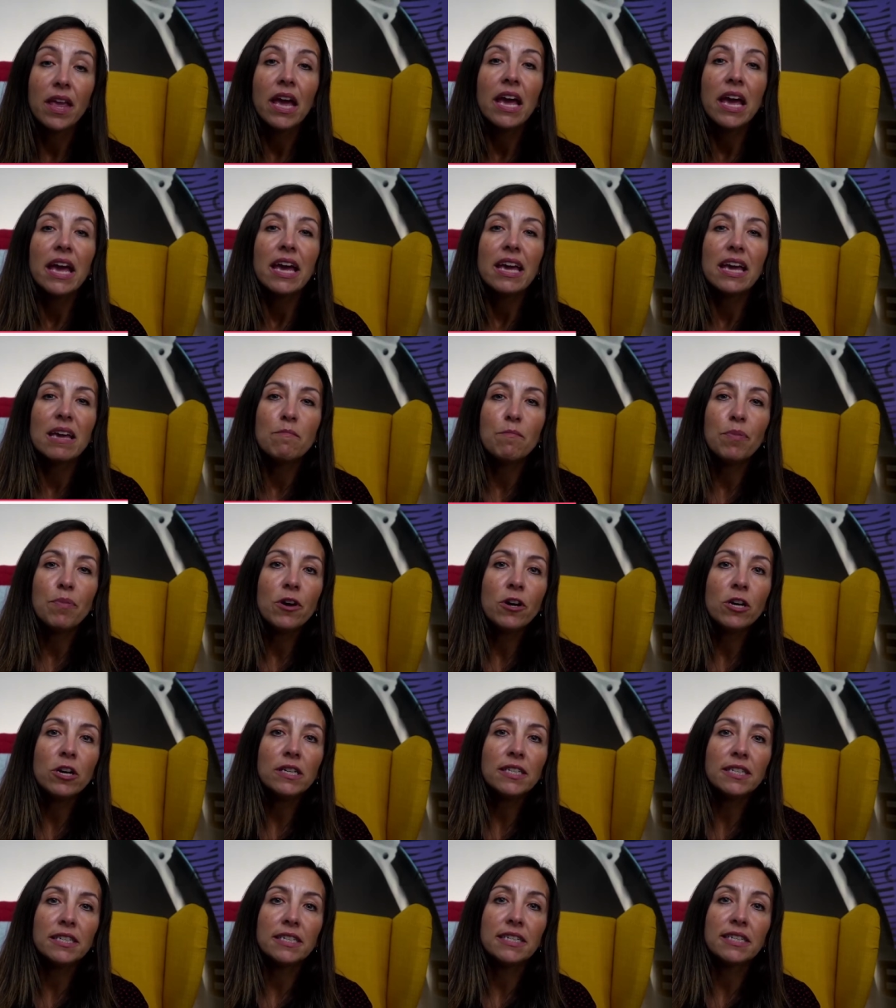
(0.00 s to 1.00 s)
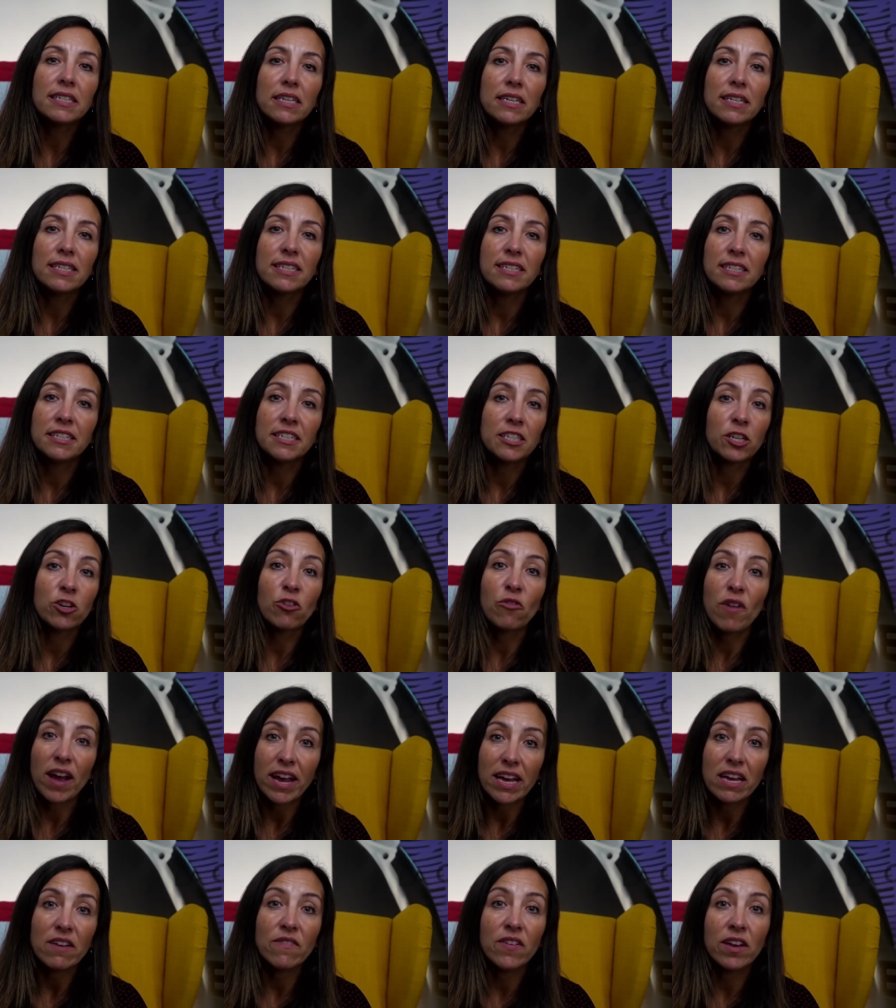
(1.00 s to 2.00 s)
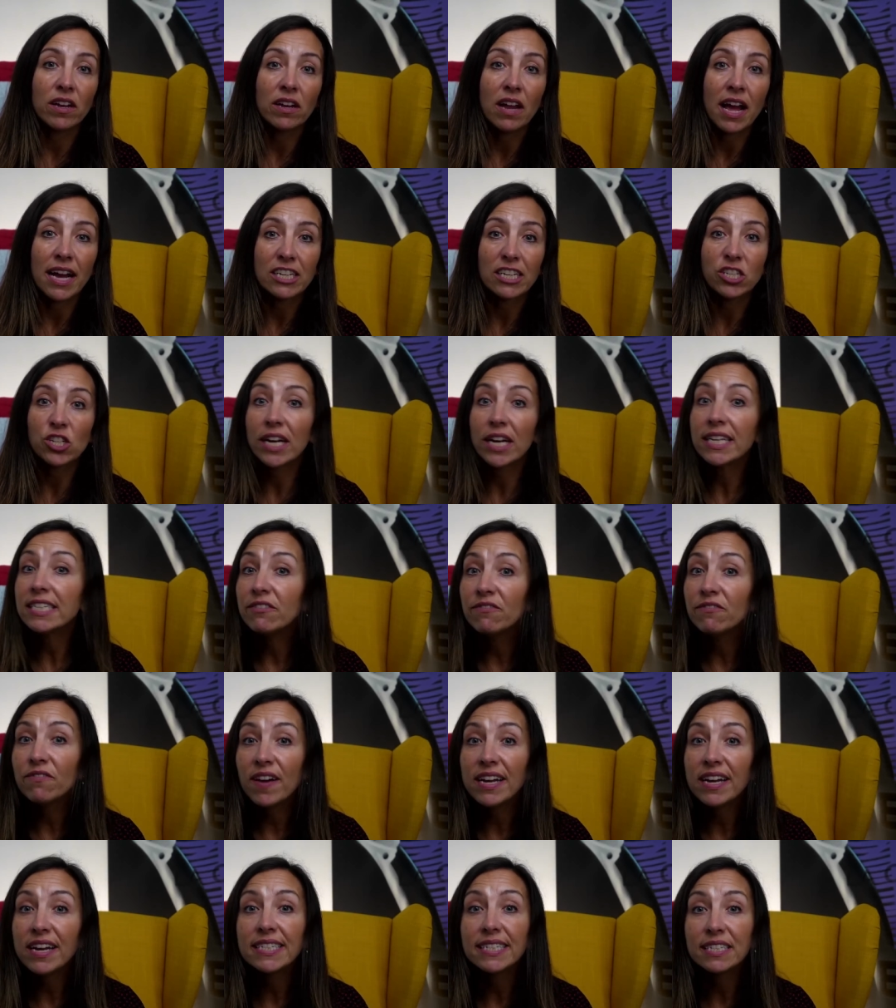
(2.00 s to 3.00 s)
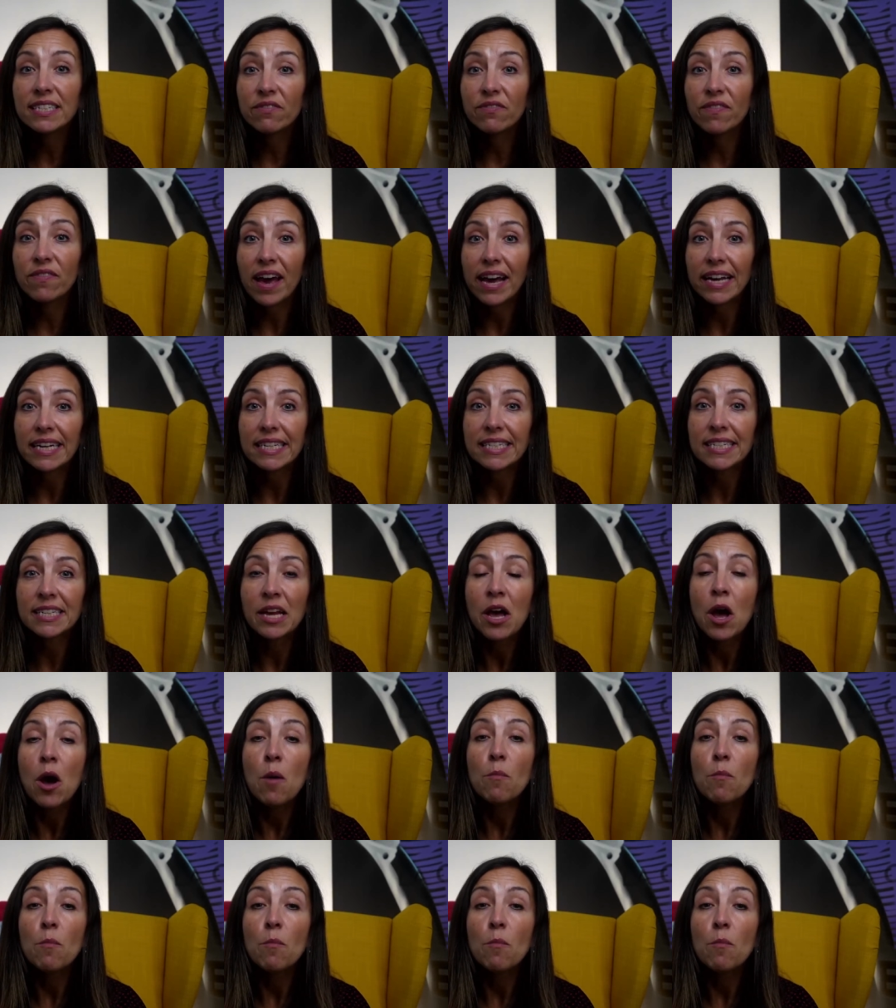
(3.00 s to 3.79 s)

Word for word: In person solicitors are great if you like chatting face to face,